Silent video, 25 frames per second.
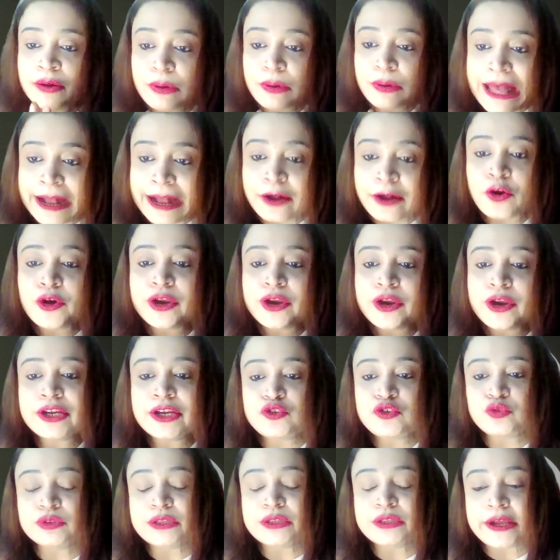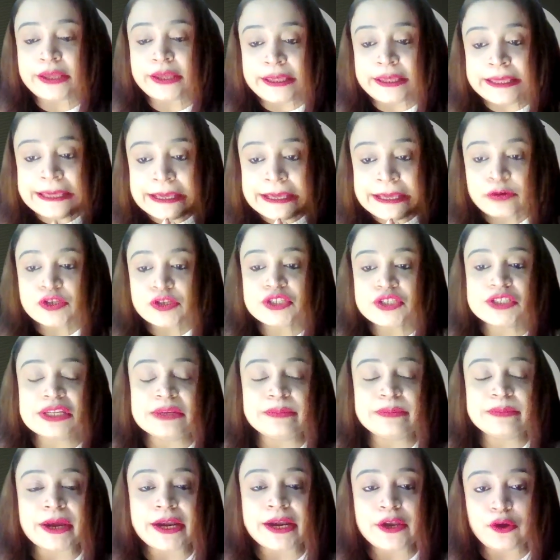according to the huge
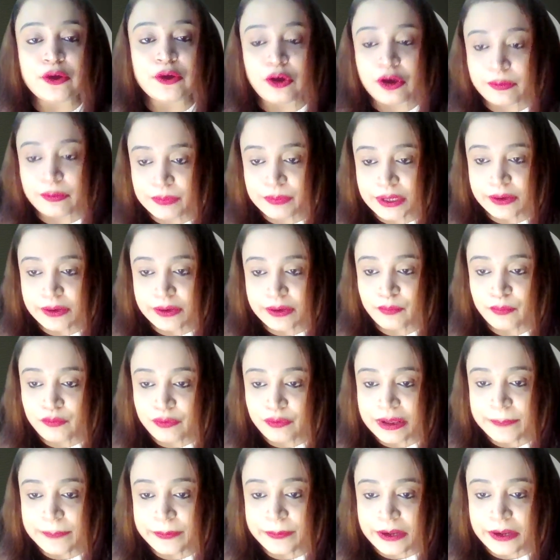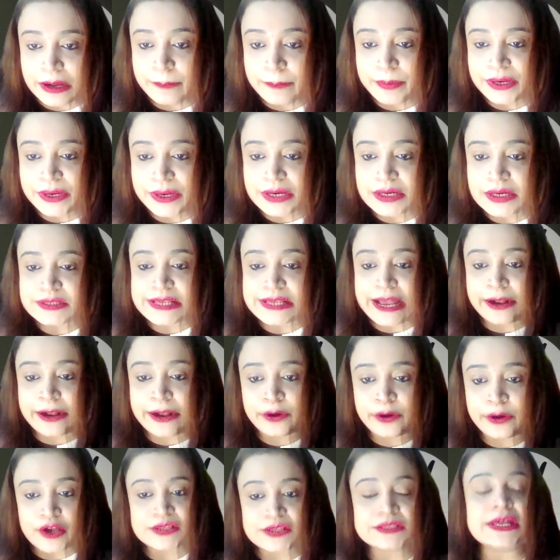demand of the web components
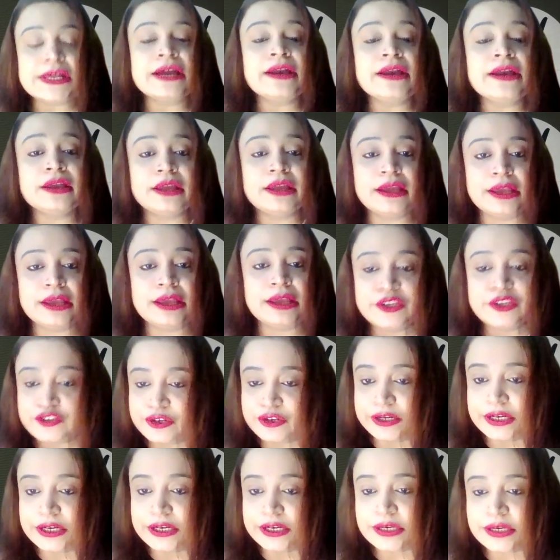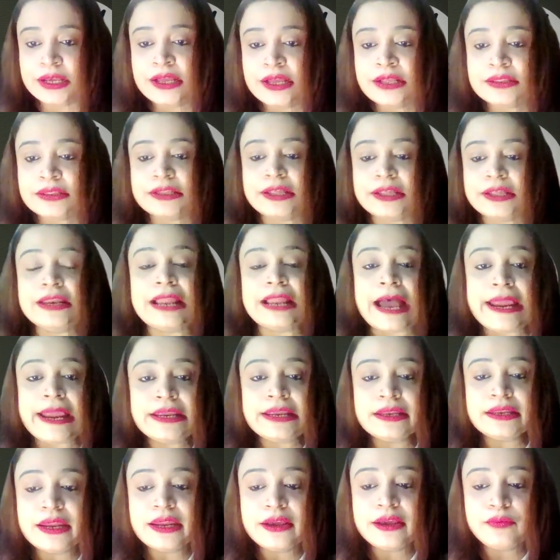across the internet. The
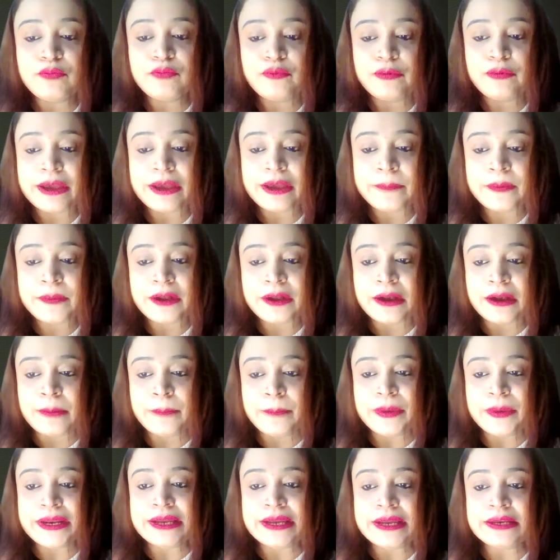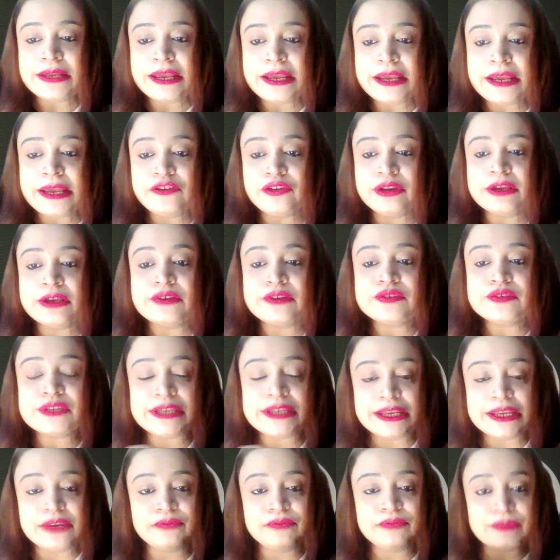Lightning web component, introduced
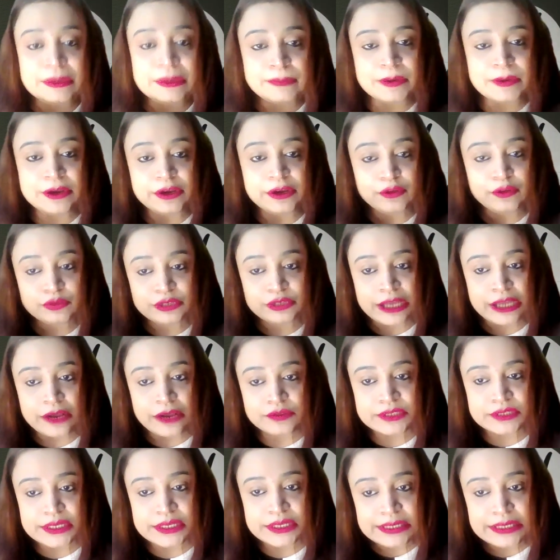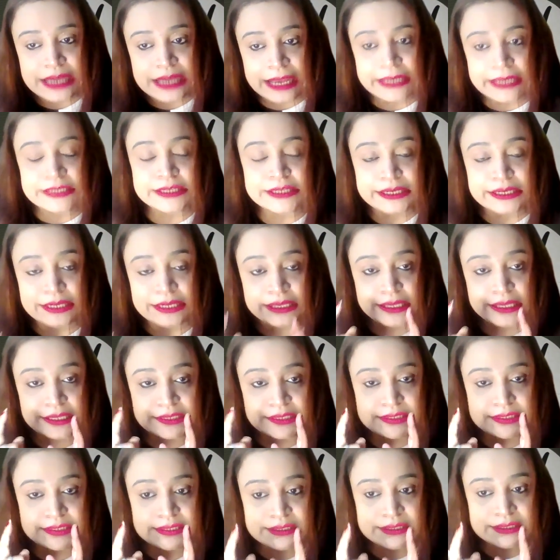in February 2019, is
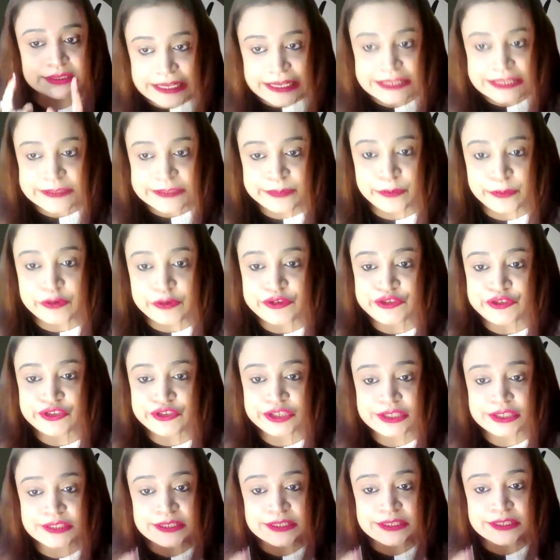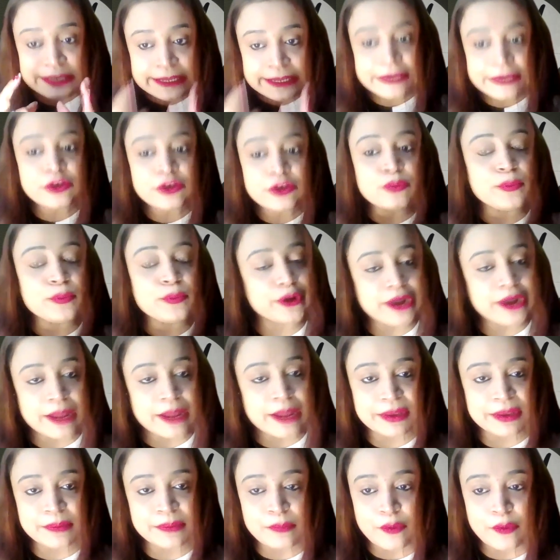Salesforce's new
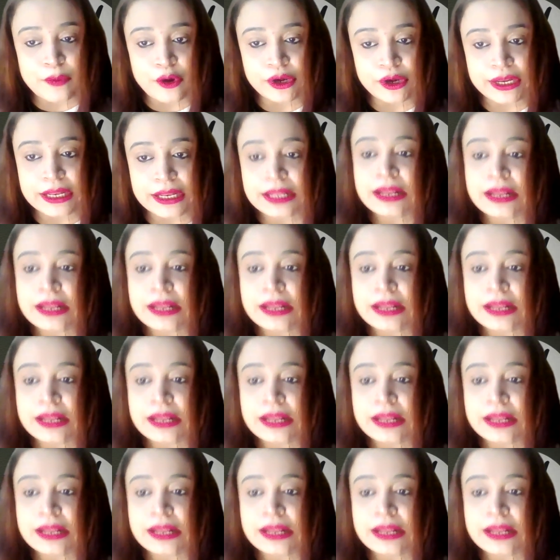programming model